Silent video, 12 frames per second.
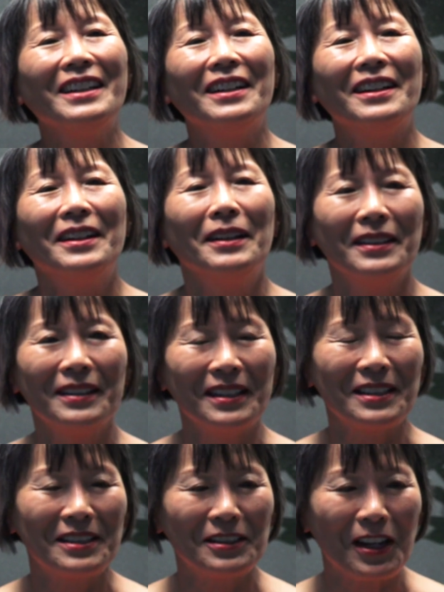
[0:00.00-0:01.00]
Yeah,
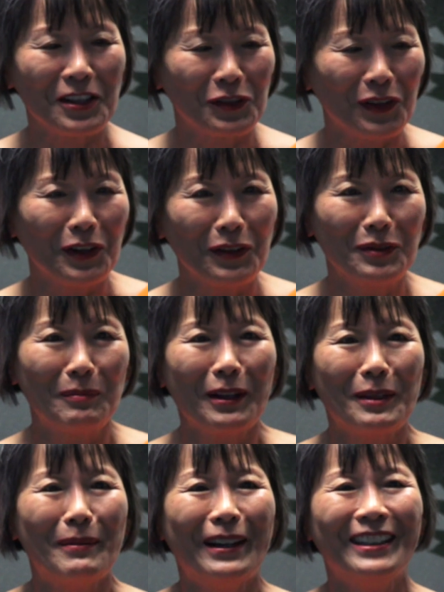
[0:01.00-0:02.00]
that stash of olives by
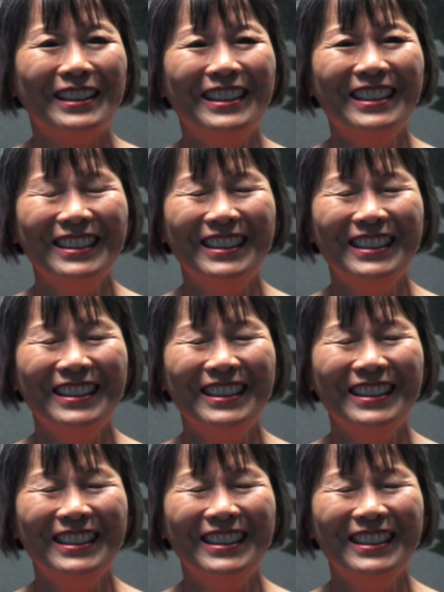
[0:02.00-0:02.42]
the bed.